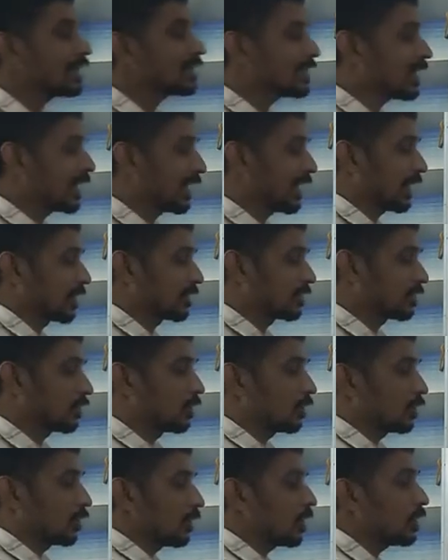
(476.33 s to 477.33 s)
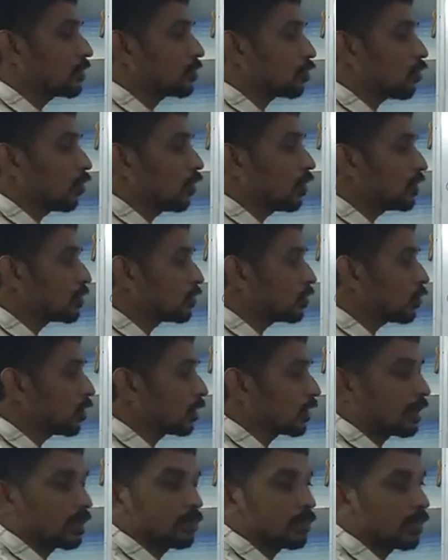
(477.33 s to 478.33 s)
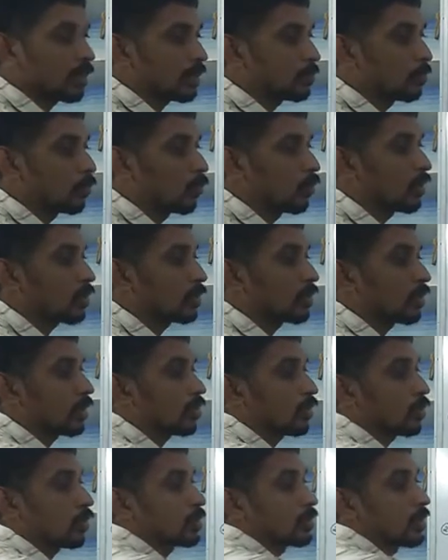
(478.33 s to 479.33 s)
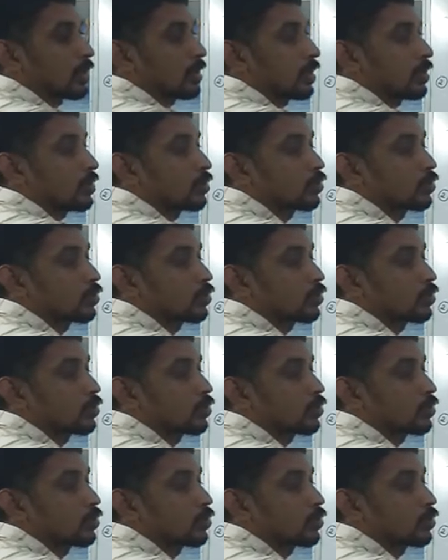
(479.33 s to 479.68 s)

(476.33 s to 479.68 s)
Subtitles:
that, it also converts molecular oxygen into